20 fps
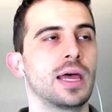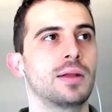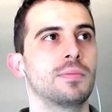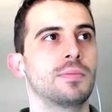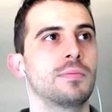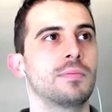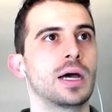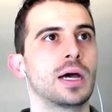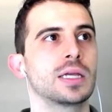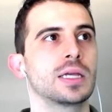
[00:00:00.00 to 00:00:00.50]

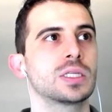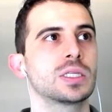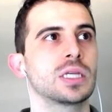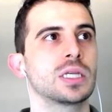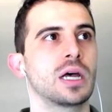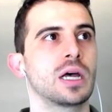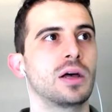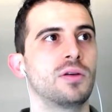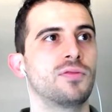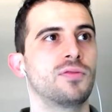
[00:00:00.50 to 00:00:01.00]

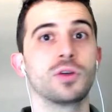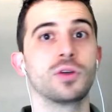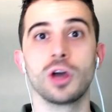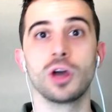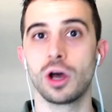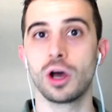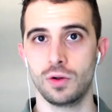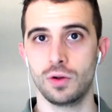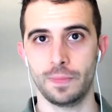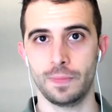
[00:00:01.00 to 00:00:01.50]
myself
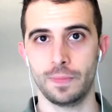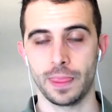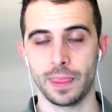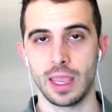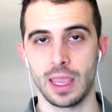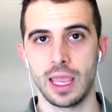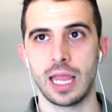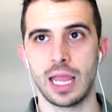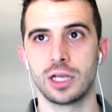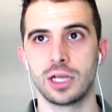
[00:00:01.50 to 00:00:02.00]
go
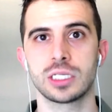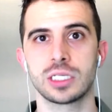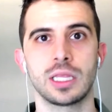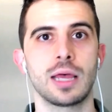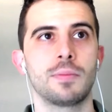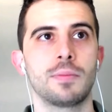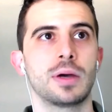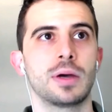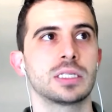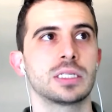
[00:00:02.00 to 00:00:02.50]
and just
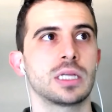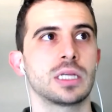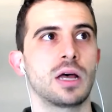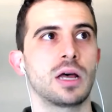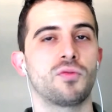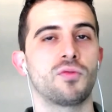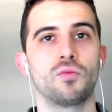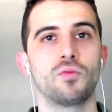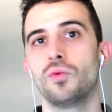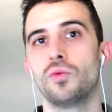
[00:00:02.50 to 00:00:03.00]
let myself
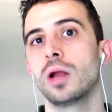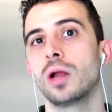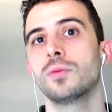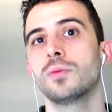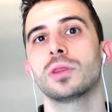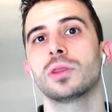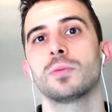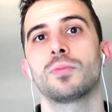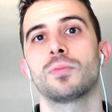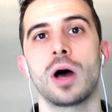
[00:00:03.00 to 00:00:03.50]
run
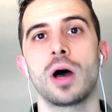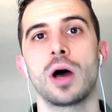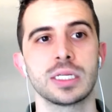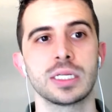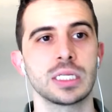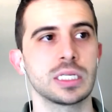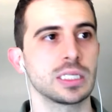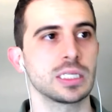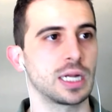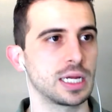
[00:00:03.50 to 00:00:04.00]
with the
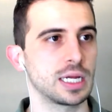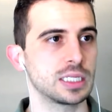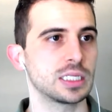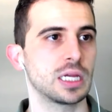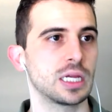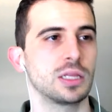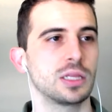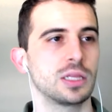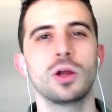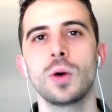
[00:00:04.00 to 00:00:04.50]
process. And I
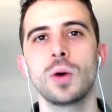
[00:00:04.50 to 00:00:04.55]
said, you know what?